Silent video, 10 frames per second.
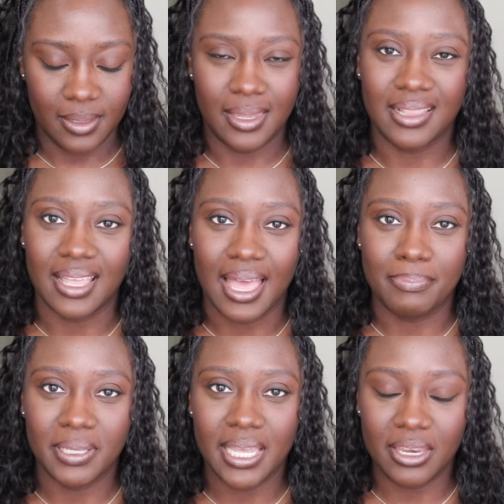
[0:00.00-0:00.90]
like the
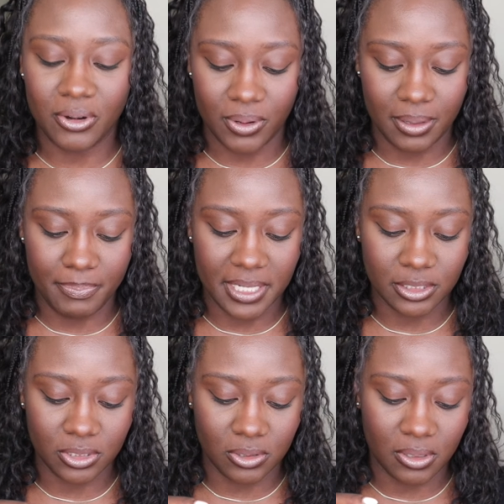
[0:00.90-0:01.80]
applicator or the
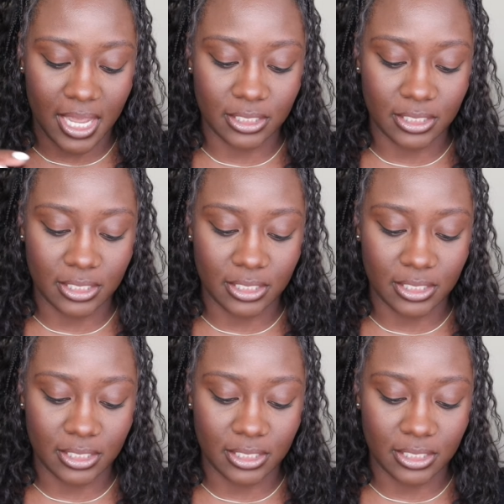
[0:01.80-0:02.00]
pencil.